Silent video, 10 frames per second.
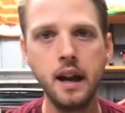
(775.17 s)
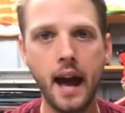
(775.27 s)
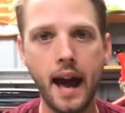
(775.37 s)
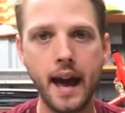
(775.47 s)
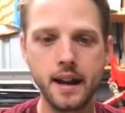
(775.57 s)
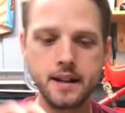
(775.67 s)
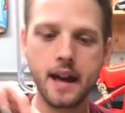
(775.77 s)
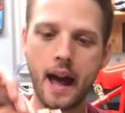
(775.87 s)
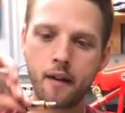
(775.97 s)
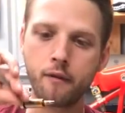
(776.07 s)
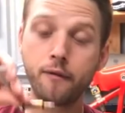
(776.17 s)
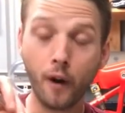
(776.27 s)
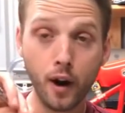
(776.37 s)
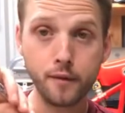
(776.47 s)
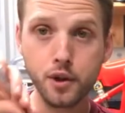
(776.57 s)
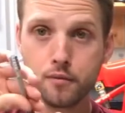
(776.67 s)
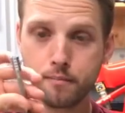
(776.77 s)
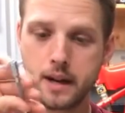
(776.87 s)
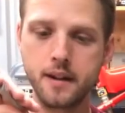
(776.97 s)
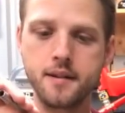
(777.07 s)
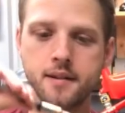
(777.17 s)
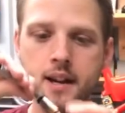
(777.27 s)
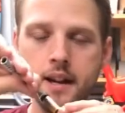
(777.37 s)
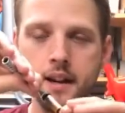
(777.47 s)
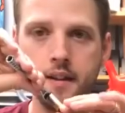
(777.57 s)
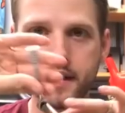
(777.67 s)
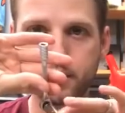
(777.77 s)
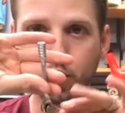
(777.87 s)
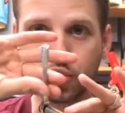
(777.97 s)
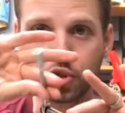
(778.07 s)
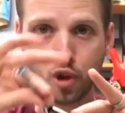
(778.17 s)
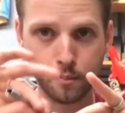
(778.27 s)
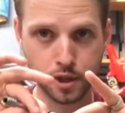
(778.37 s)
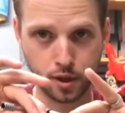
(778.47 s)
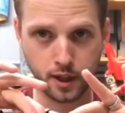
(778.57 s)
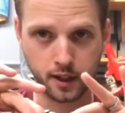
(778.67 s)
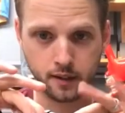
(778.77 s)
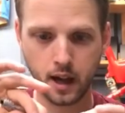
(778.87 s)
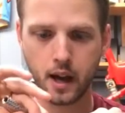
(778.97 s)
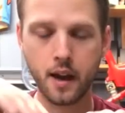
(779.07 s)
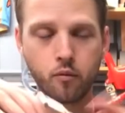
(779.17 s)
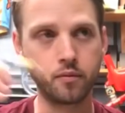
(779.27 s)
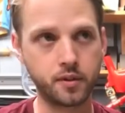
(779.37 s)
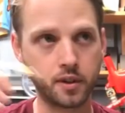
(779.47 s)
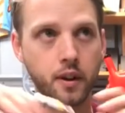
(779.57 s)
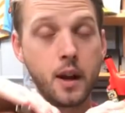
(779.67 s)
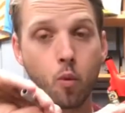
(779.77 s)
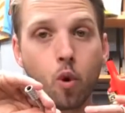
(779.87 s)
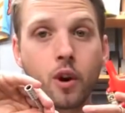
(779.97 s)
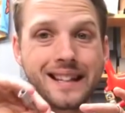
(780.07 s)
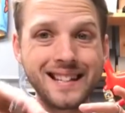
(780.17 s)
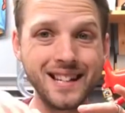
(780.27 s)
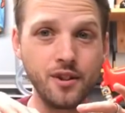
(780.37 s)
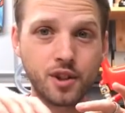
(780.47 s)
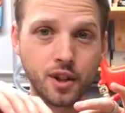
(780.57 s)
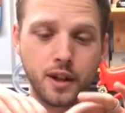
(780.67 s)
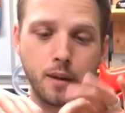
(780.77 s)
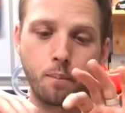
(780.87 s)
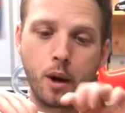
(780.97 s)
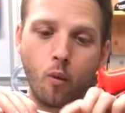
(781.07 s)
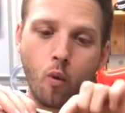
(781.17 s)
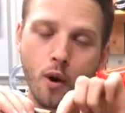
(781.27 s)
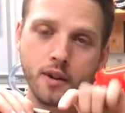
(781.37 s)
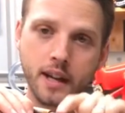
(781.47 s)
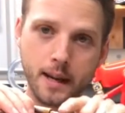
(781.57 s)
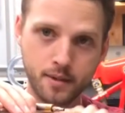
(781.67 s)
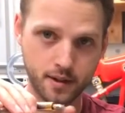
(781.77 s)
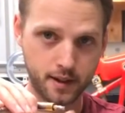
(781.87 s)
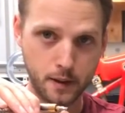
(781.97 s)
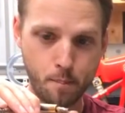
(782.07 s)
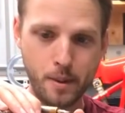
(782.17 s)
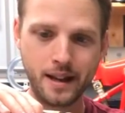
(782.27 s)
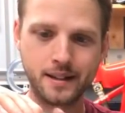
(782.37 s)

And at 5 Newton meters, this will stop turning. It will continue turning, but it won't keep turning the bit,